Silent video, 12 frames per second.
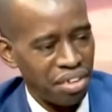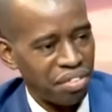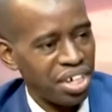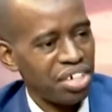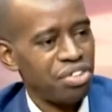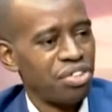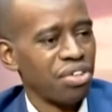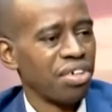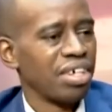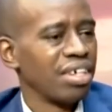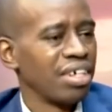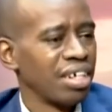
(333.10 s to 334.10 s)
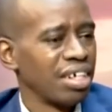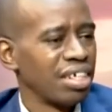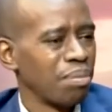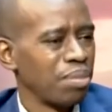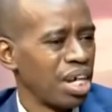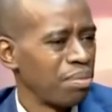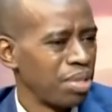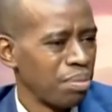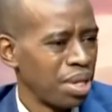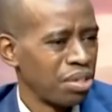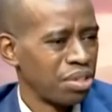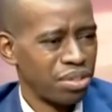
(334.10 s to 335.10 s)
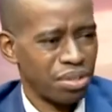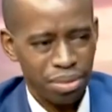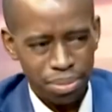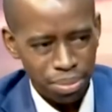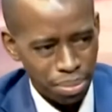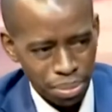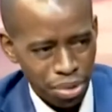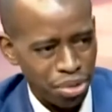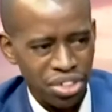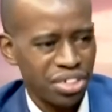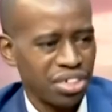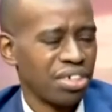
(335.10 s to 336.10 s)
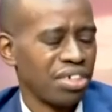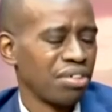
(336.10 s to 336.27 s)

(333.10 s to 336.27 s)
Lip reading: By region. Sometimes they might also push,